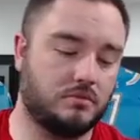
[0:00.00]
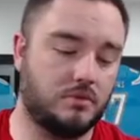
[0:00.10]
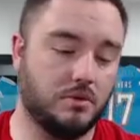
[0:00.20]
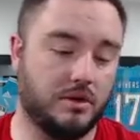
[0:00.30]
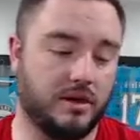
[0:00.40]

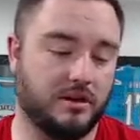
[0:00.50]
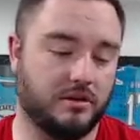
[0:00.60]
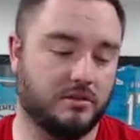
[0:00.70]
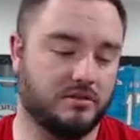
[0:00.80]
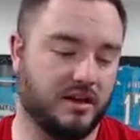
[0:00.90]
we got here
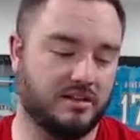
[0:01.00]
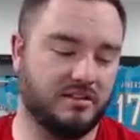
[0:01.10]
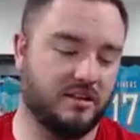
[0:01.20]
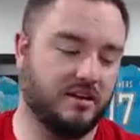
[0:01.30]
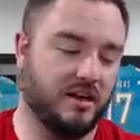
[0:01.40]
Texie
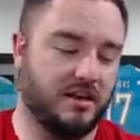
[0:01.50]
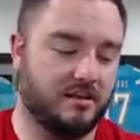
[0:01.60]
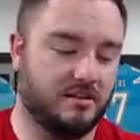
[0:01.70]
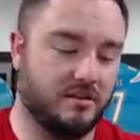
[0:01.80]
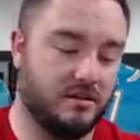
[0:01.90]

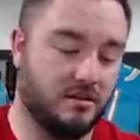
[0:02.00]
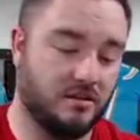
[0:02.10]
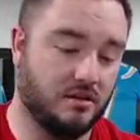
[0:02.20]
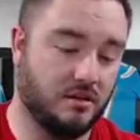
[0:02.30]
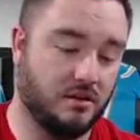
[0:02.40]
again,
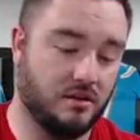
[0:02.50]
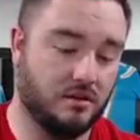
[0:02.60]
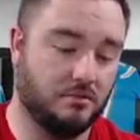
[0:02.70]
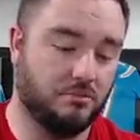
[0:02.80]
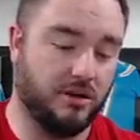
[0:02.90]

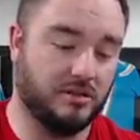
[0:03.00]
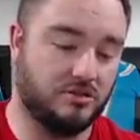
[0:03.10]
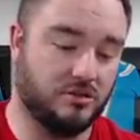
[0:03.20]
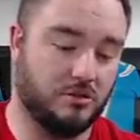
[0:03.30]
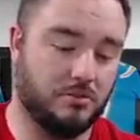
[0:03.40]
Brännström.